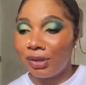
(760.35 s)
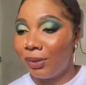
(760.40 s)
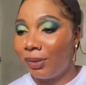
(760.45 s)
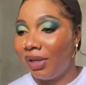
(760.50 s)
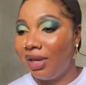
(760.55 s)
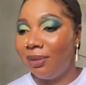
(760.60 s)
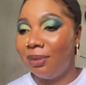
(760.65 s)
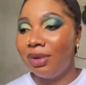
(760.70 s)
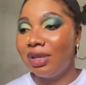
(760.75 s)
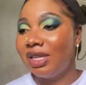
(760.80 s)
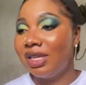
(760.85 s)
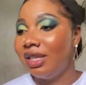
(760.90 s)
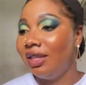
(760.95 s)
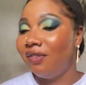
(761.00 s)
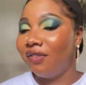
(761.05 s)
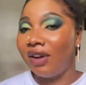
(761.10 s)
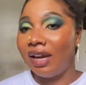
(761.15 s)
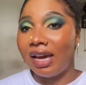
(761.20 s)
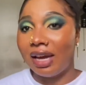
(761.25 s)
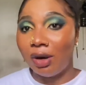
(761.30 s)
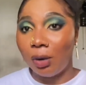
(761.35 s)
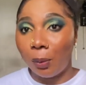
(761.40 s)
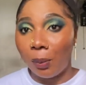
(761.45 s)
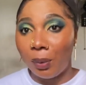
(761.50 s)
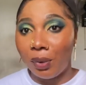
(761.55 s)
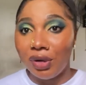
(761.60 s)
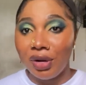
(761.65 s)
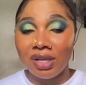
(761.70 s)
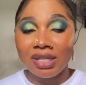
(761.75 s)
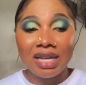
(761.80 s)
you keep using different kind of
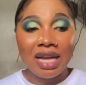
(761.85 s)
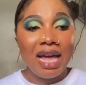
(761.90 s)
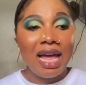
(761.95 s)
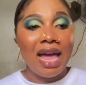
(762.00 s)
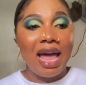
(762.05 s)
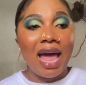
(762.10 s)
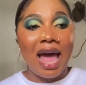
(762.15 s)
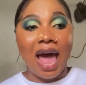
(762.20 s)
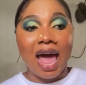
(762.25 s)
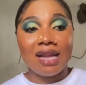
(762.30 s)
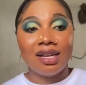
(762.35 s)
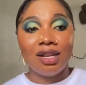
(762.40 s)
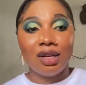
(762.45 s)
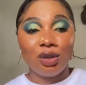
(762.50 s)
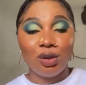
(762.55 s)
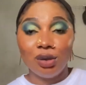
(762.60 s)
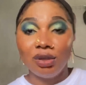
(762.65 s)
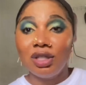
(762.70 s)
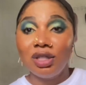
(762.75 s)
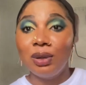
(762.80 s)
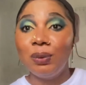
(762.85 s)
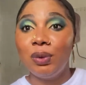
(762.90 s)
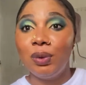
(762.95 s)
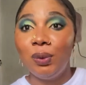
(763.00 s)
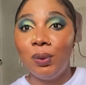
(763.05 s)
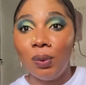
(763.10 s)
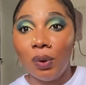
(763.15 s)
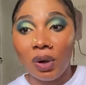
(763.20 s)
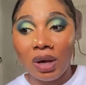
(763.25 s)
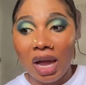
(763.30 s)
products, and nothing would
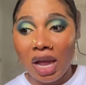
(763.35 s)
work.